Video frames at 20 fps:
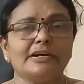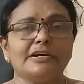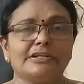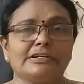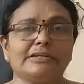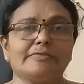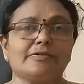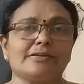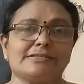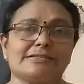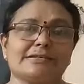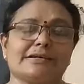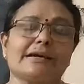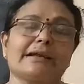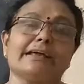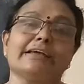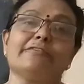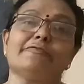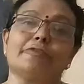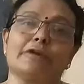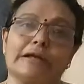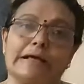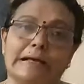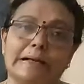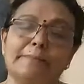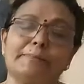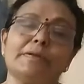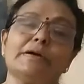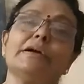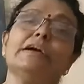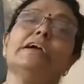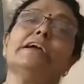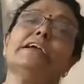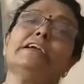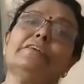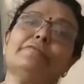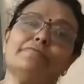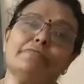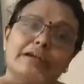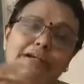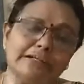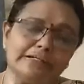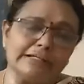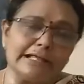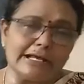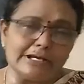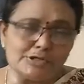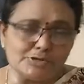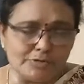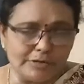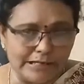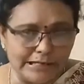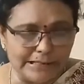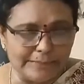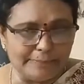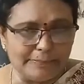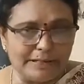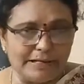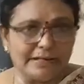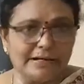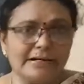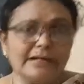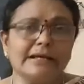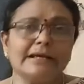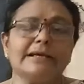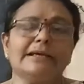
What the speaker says: She was crying for help. He went there to help her.